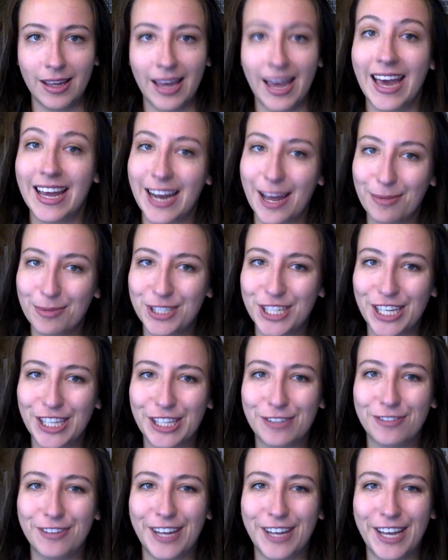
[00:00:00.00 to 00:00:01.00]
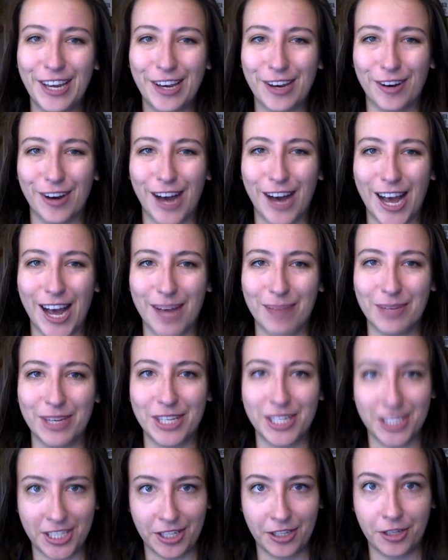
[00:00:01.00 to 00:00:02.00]
And I'm Jane Lytvynenko. I'm
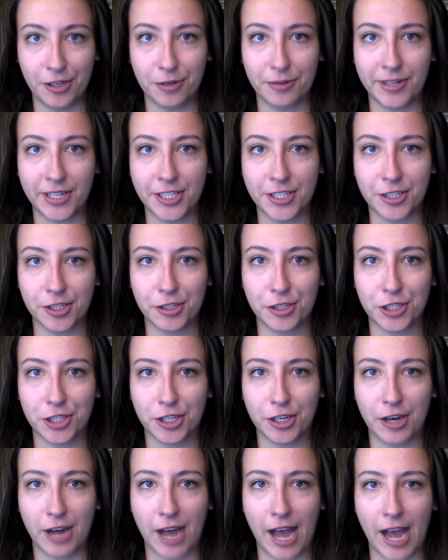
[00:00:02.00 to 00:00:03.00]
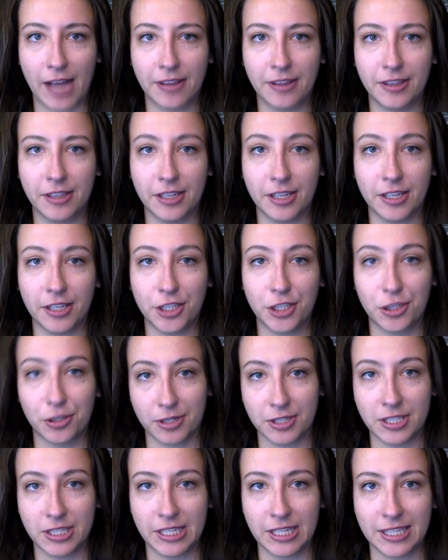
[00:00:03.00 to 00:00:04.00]
a senior researcher at the
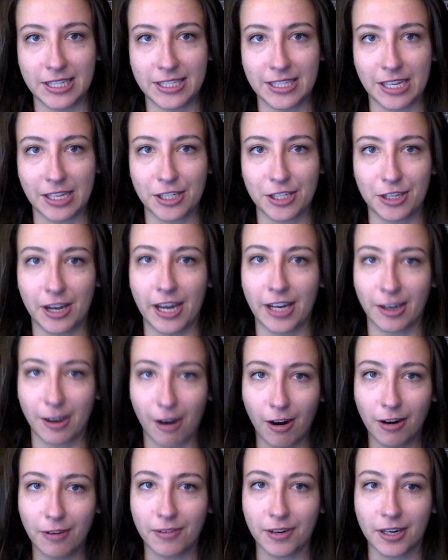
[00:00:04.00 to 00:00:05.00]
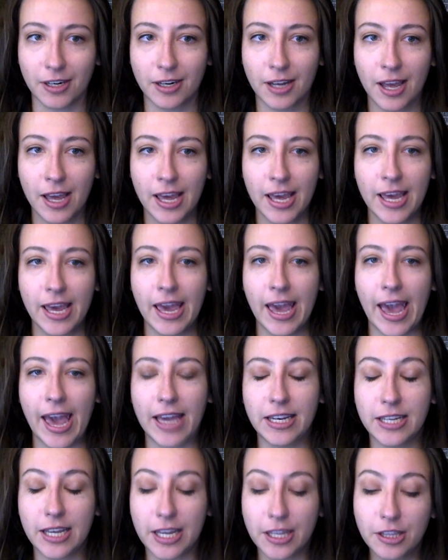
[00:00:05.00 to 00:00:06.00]
Shorenstein Center at Harvard.
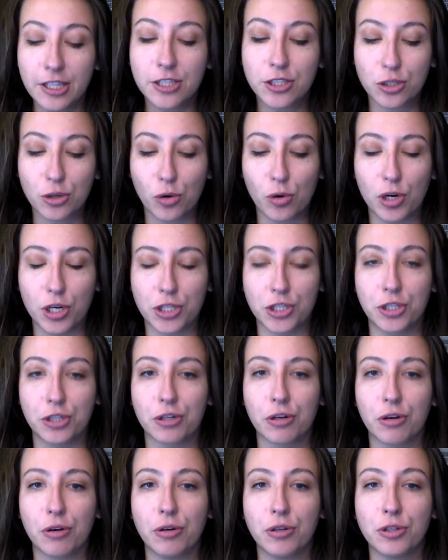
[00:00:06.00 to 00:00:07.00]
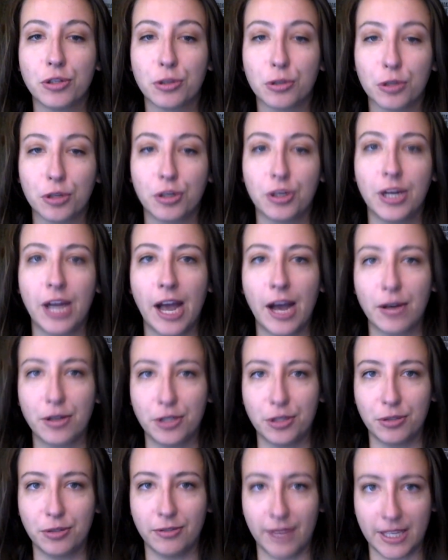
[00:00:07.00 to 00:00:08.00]
And in this course, you're going to learn how
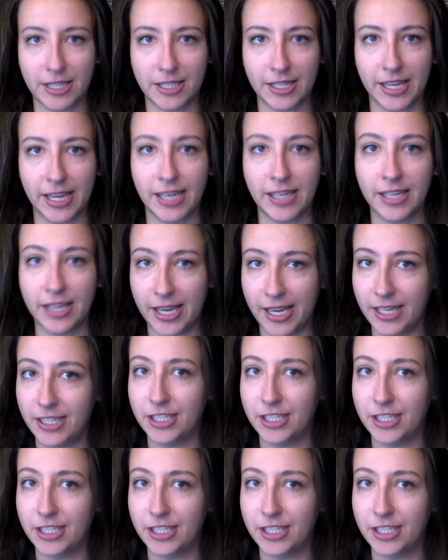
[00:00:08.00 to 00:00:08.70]
to investigate key